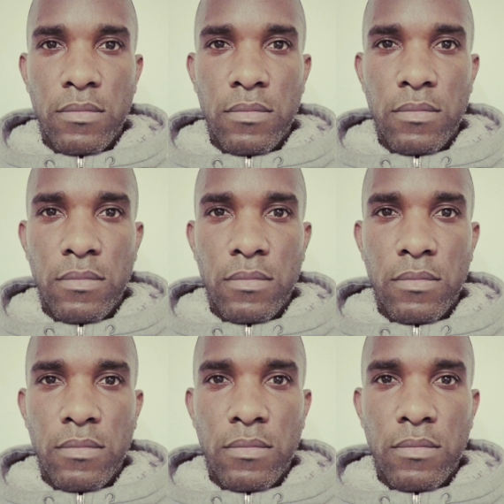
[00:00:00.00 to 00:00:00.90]

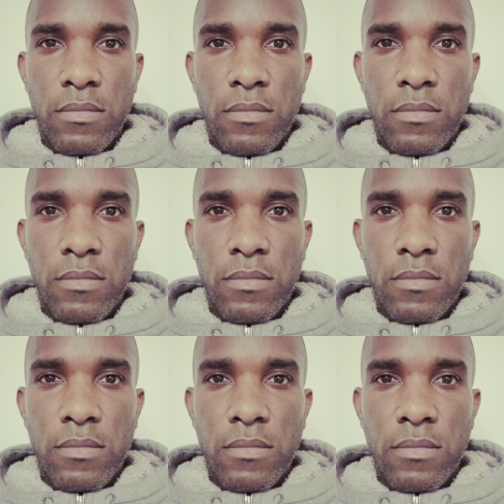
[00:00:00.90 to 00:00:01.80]

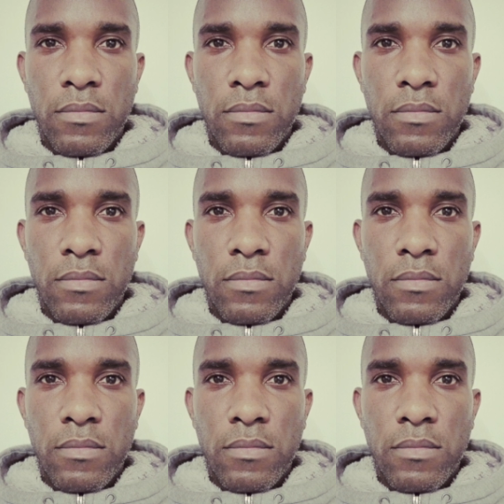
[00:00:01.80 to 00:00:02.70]

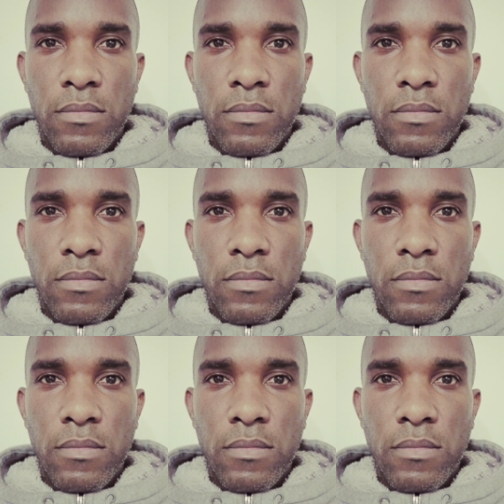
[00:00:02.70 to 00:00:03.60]

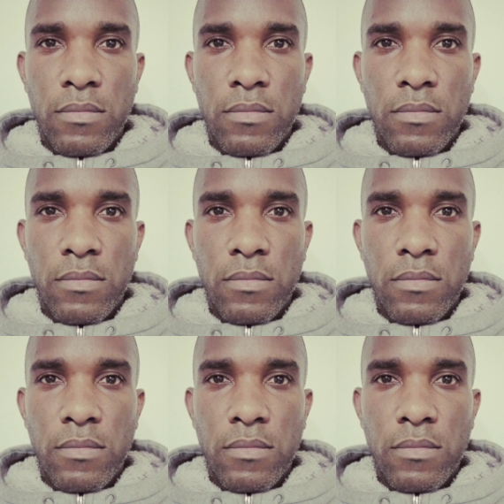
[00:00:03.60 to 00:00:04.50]

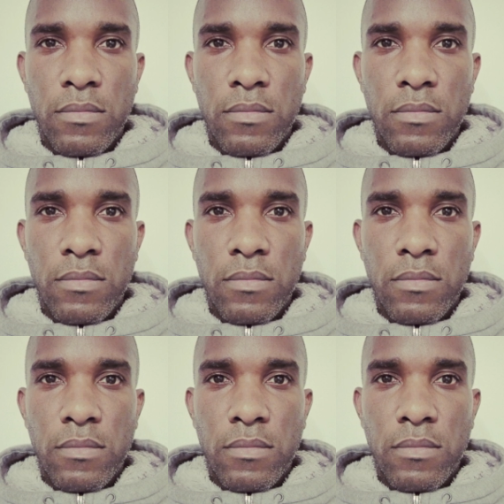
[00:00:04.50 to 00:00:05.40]

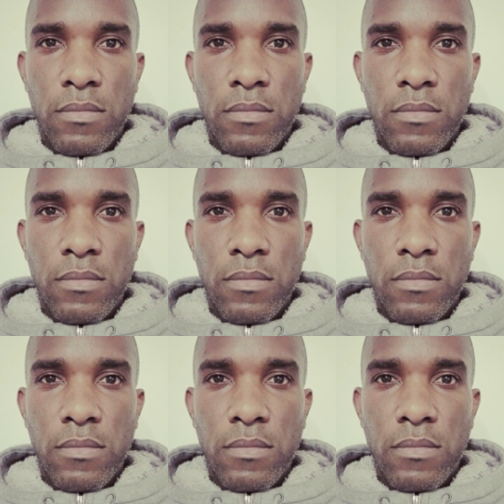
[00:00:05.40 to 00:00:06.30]

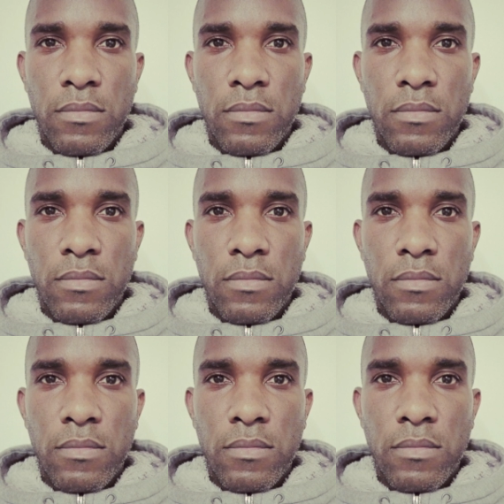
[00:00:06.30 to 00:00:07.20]

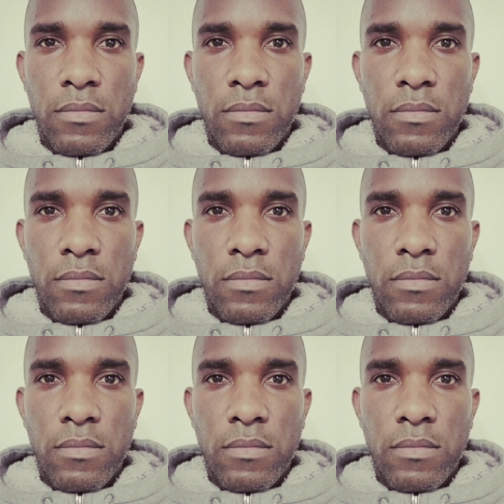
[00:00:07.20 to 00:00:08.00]
(no lip movement)